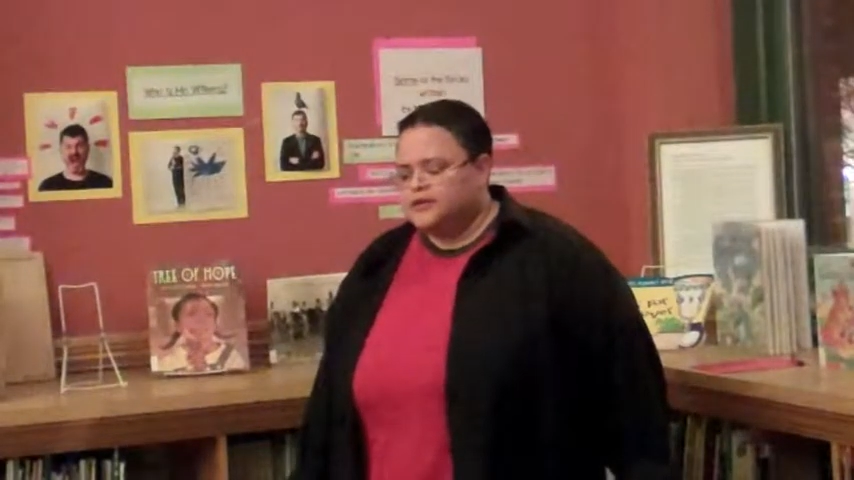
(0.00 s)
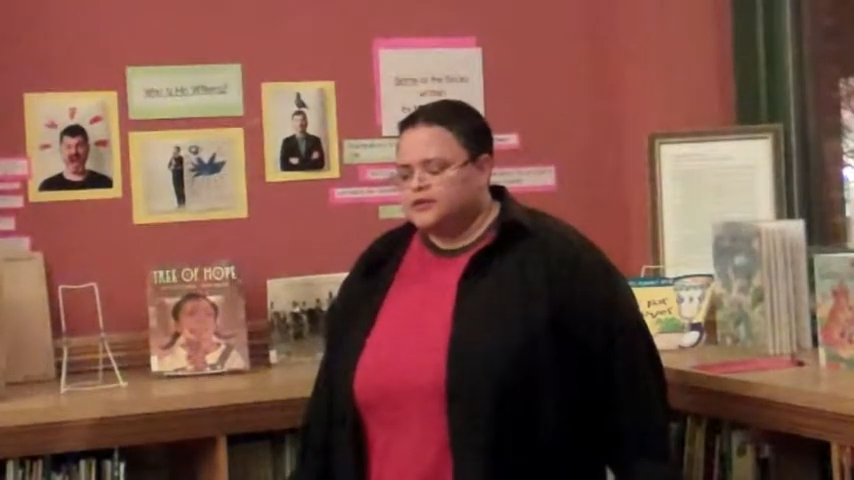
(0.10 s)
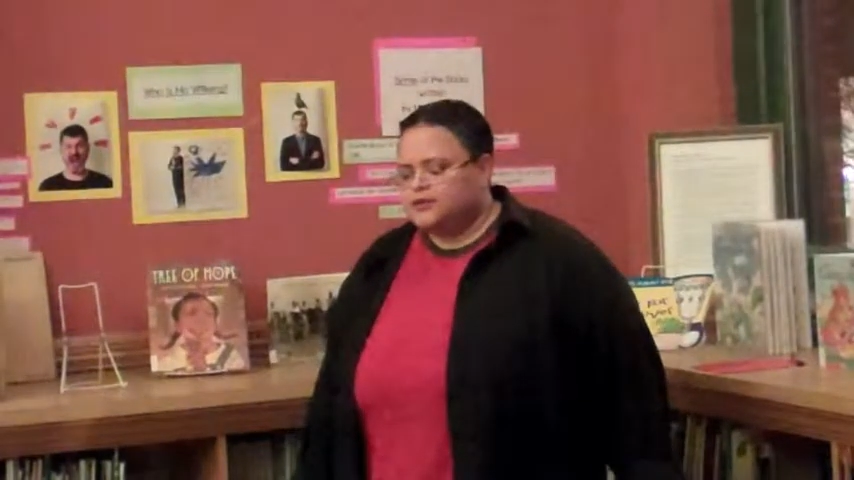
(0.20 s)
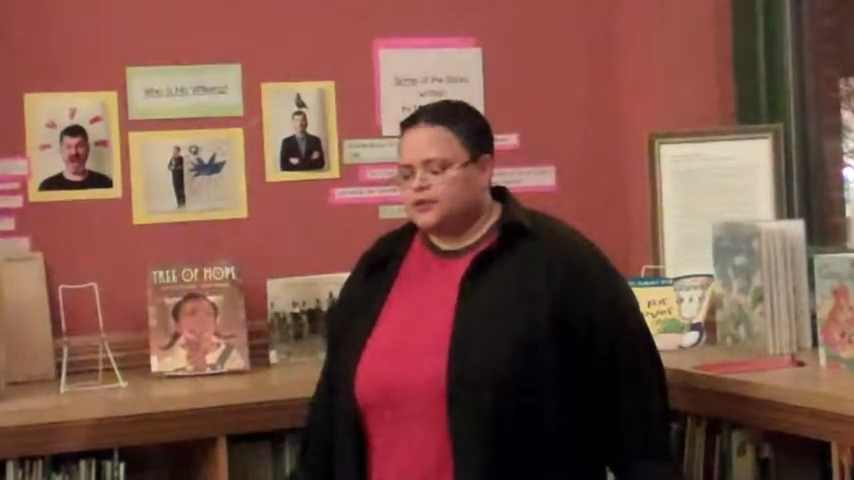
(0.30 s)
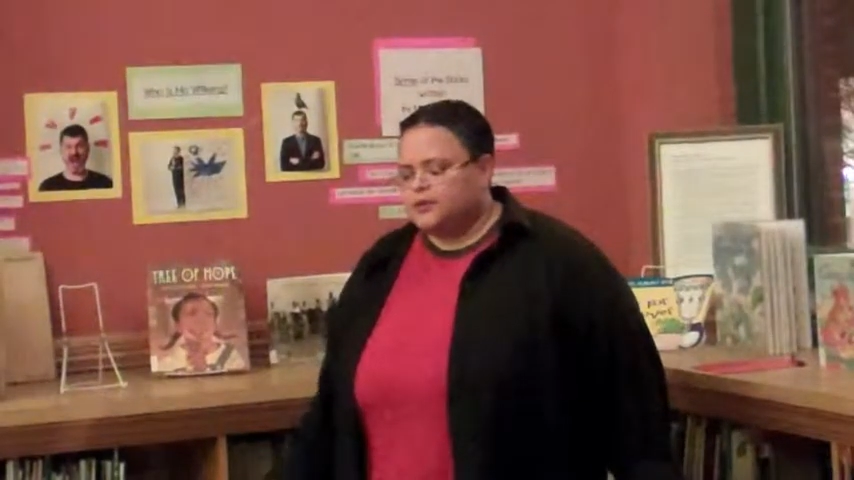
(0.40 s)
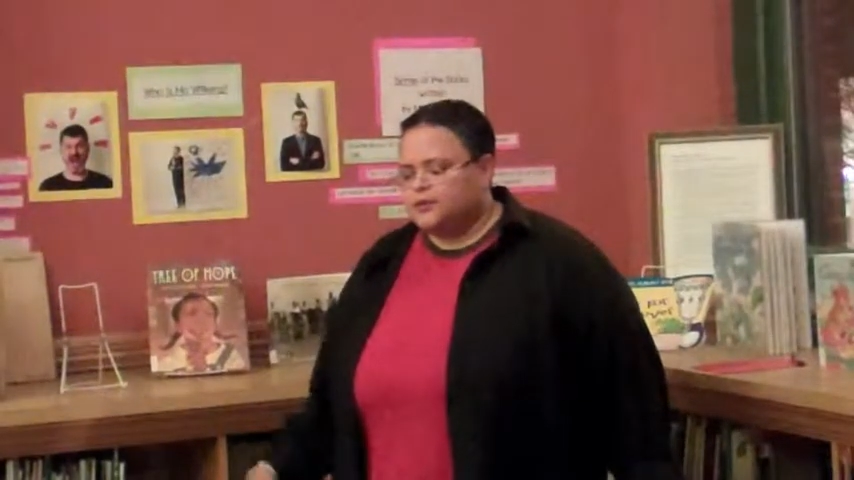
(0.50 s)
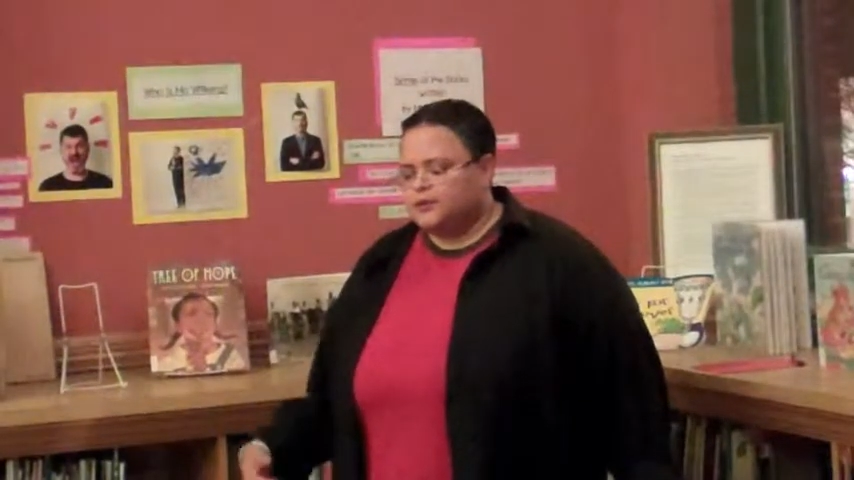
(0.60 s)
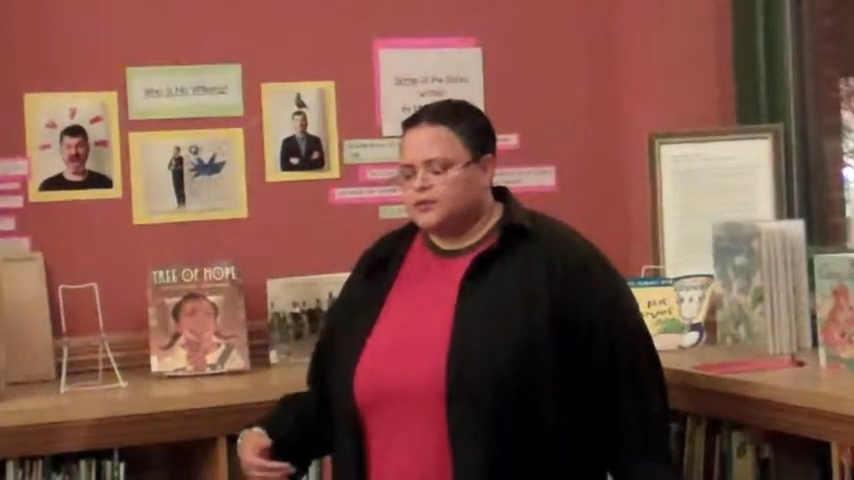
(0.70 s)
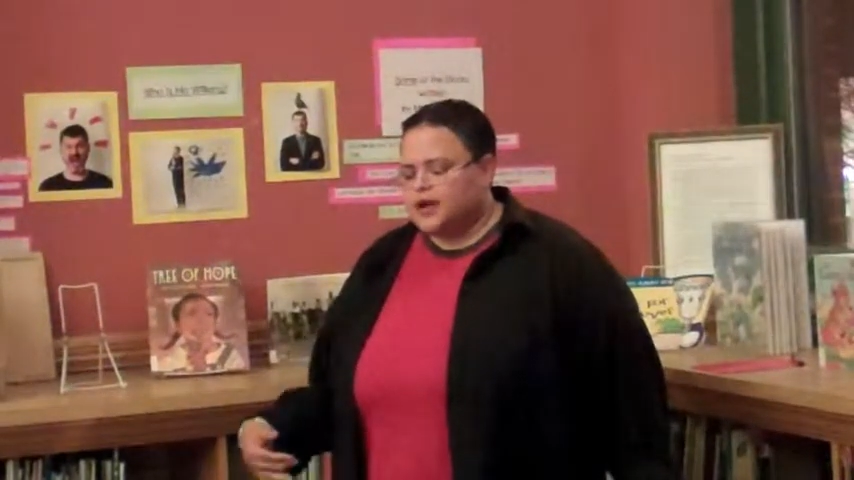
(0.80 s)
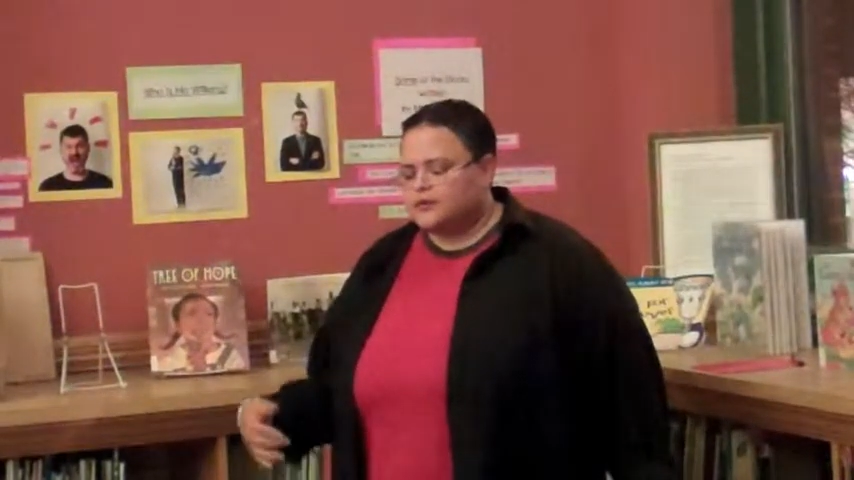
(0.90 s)

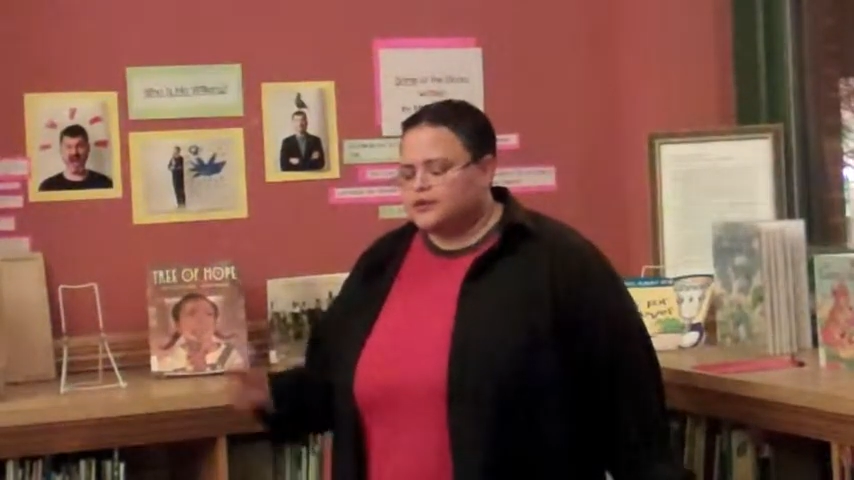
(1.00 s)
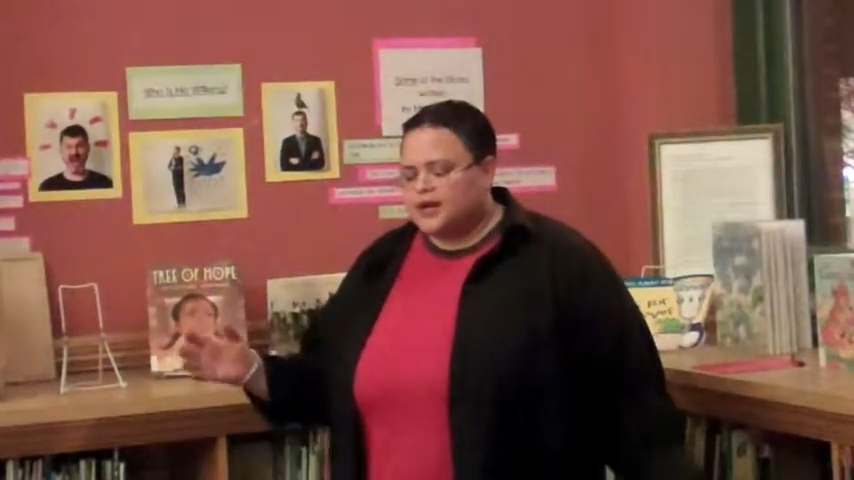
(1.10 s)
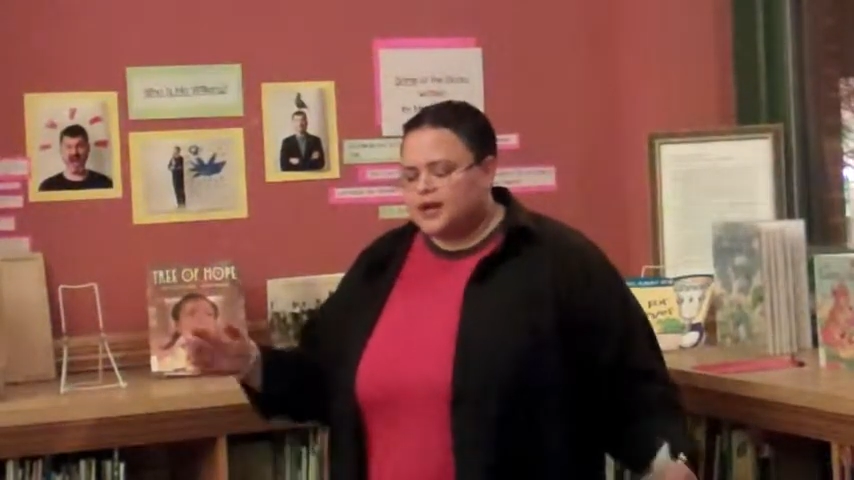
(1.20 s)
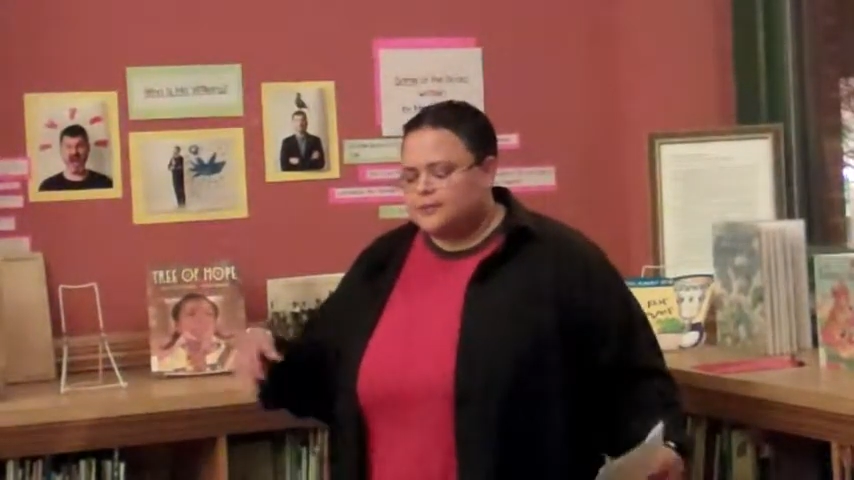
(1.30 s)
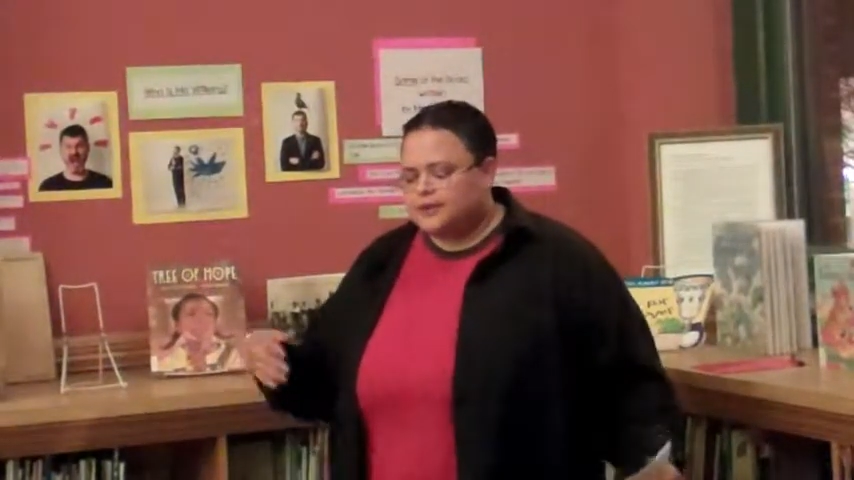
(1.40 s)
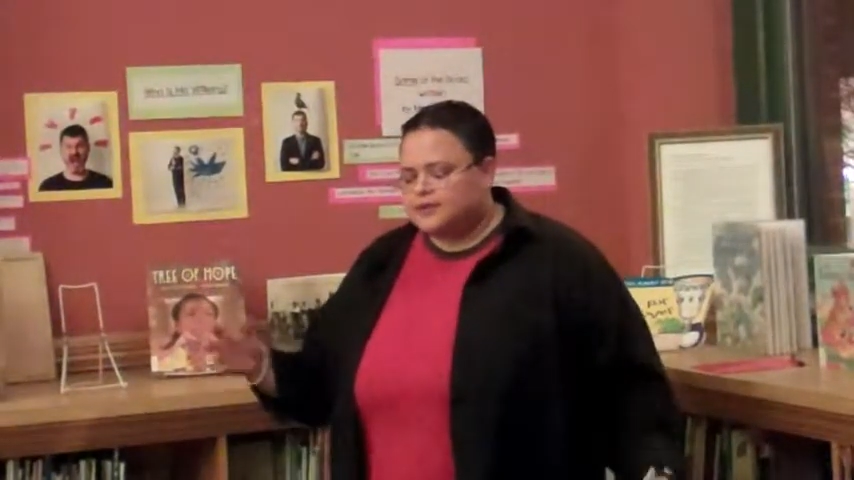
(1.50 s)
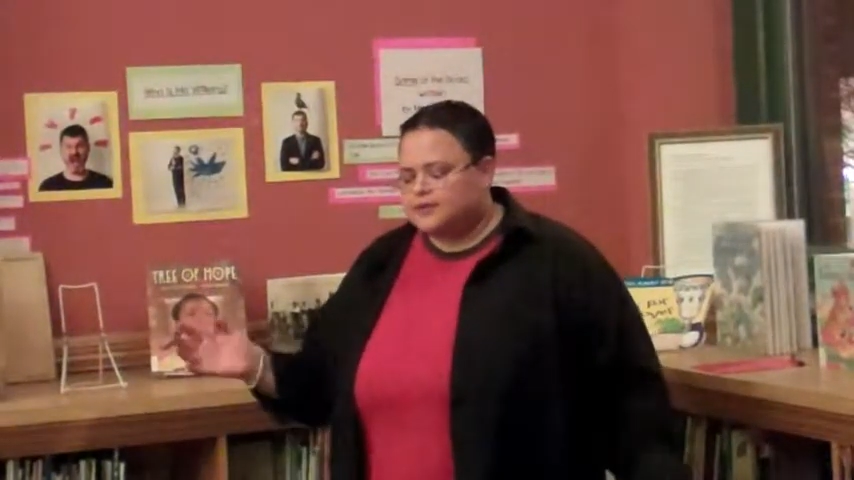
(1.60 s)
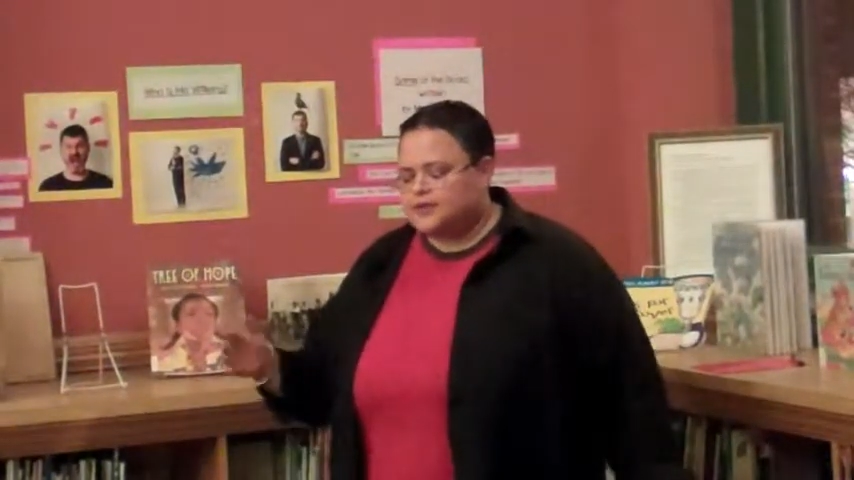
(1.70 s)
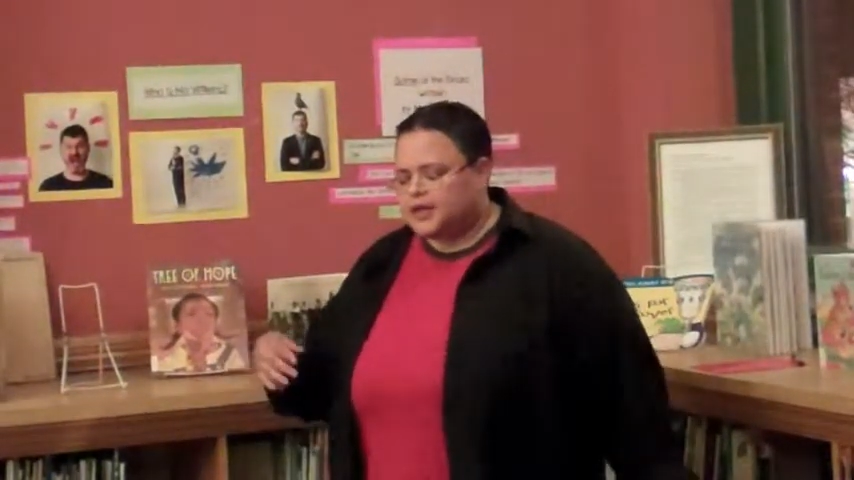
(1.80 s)
So after I got myself